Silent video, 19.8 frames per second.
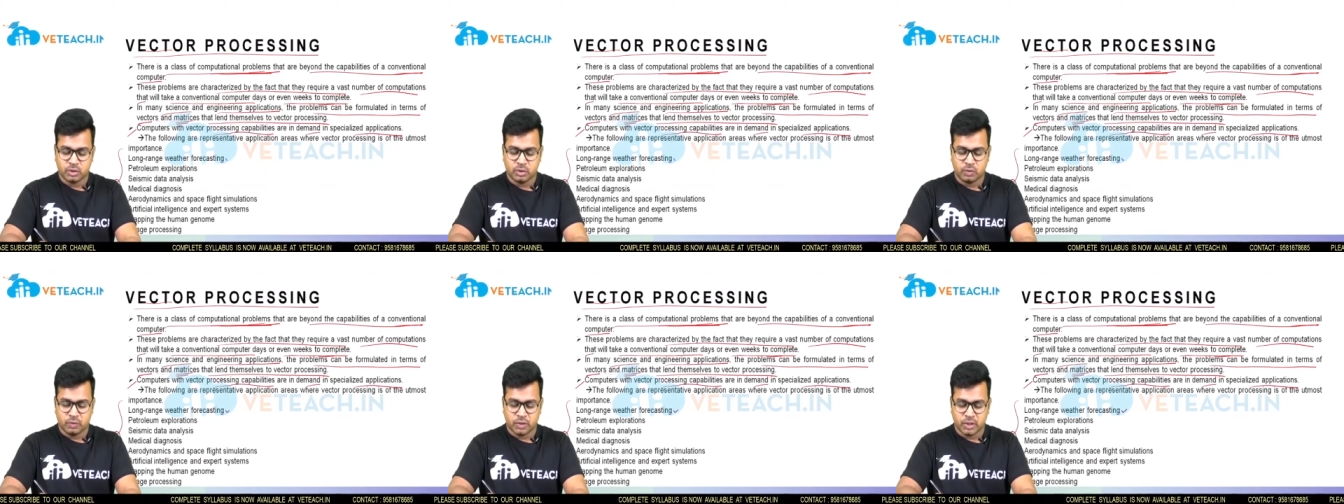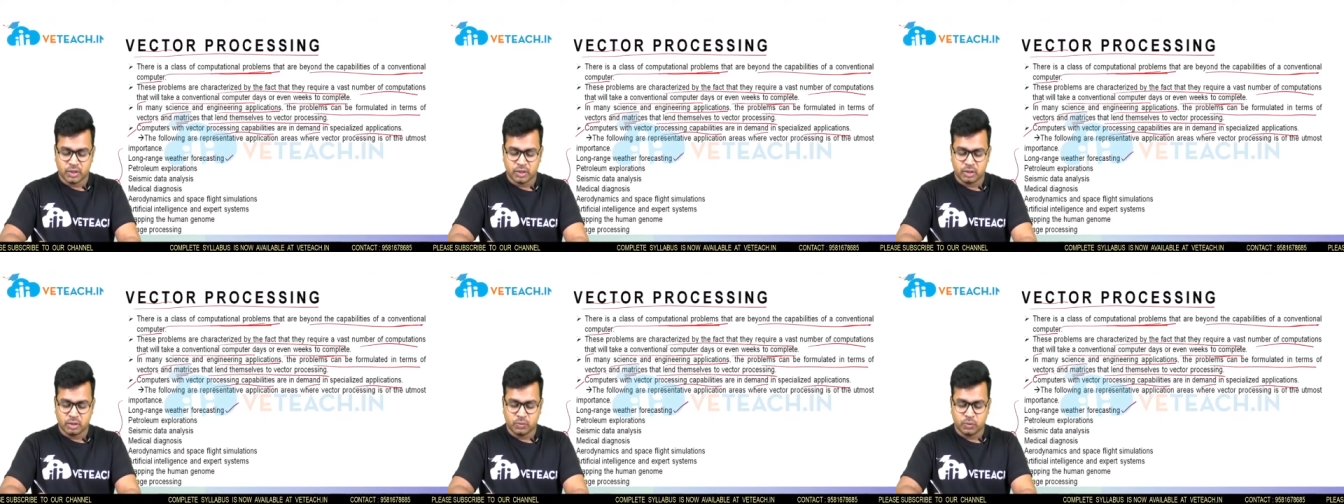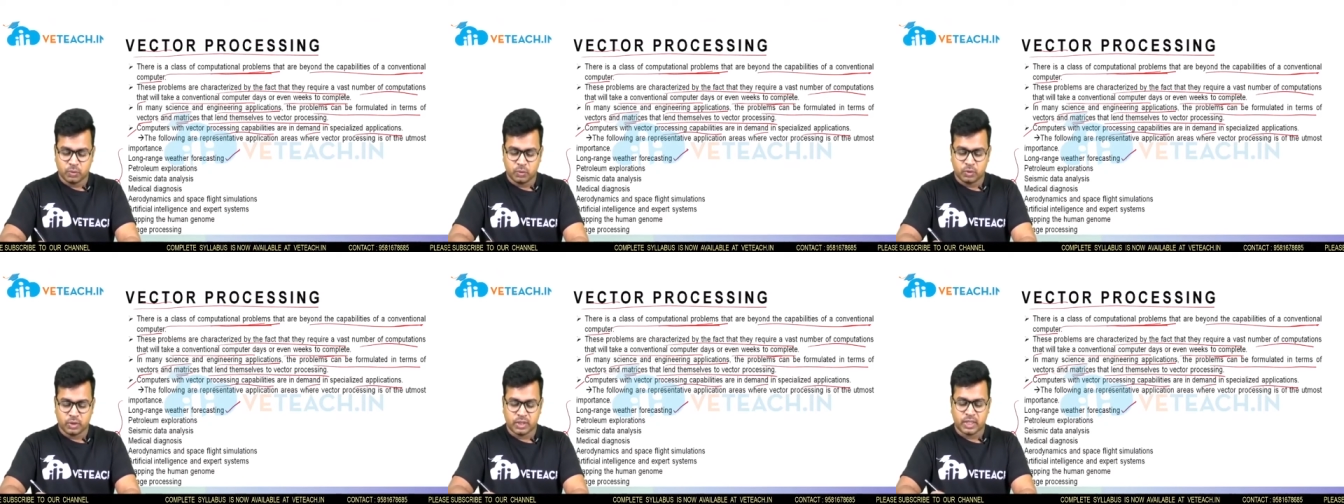weather
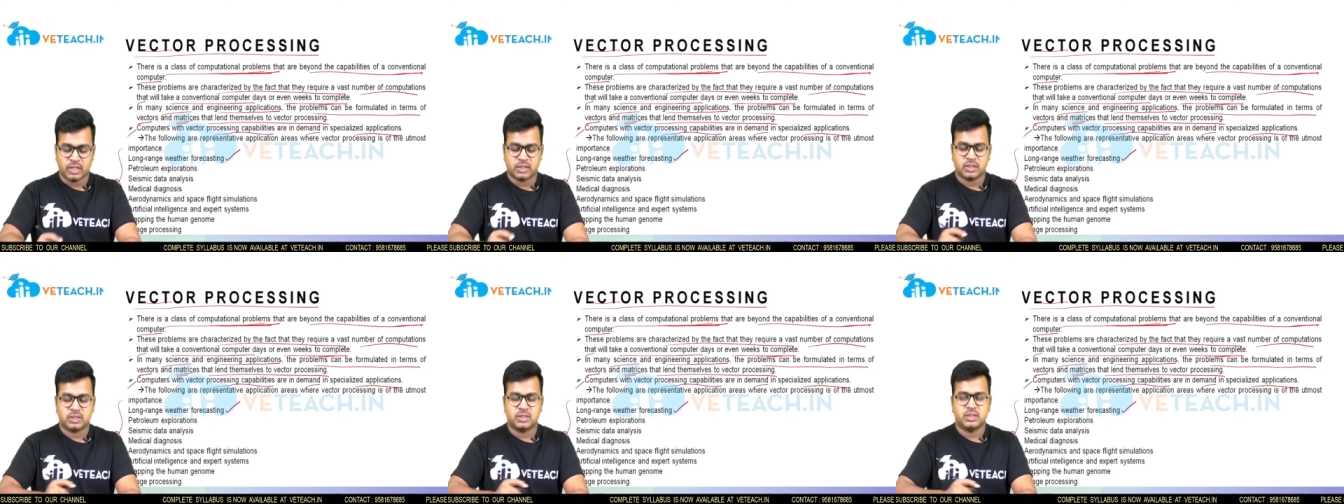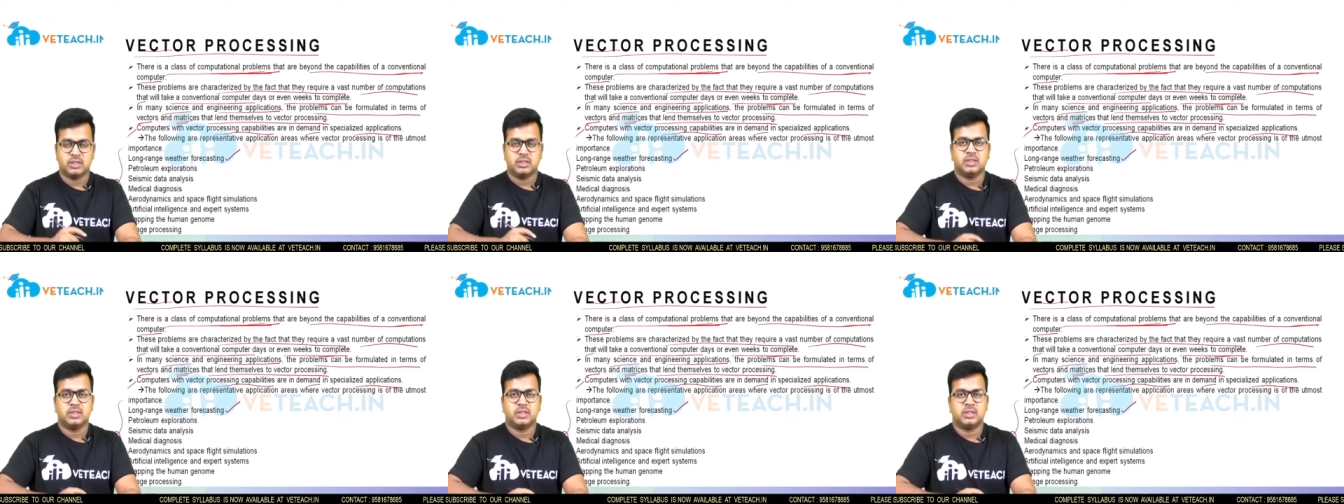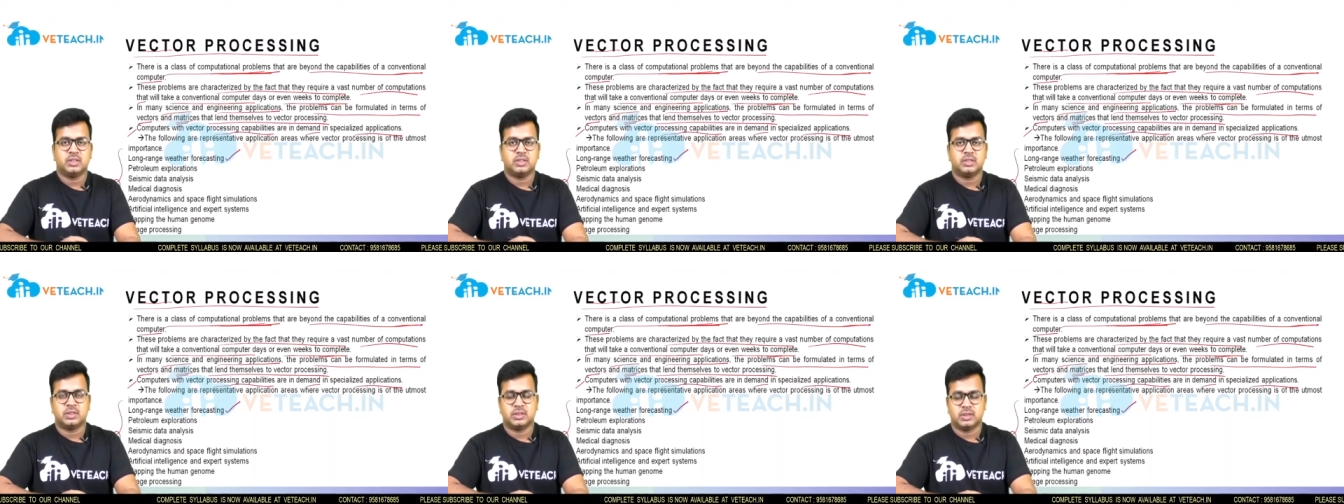forecasting
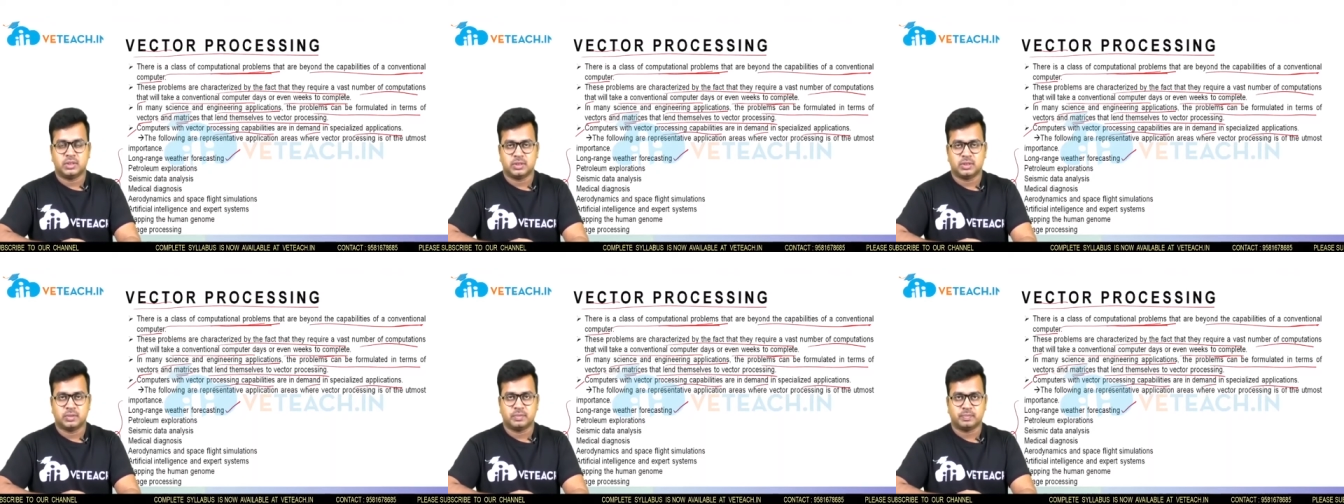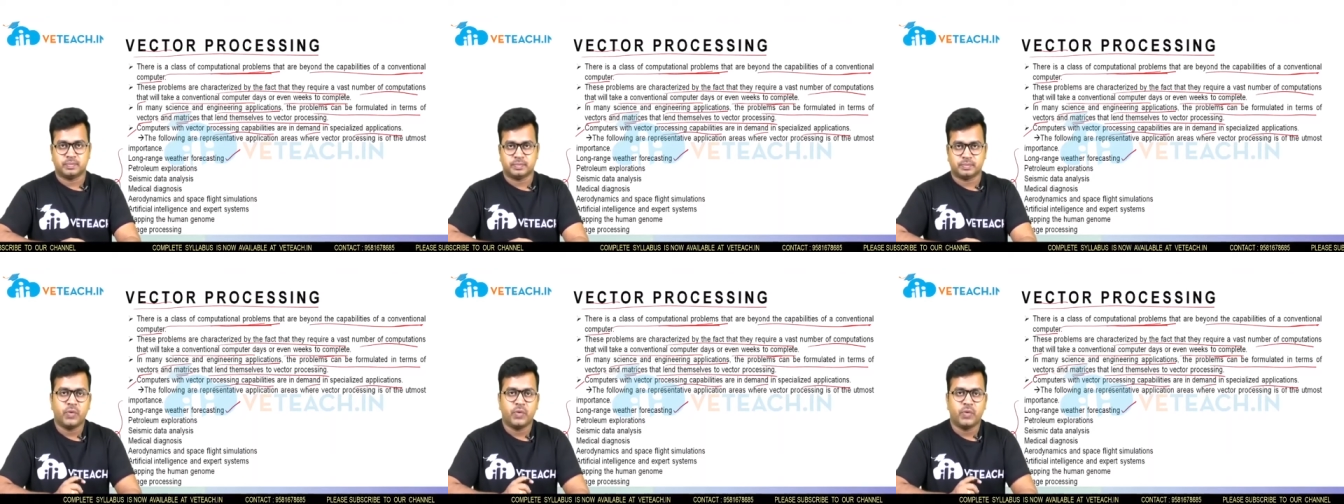system.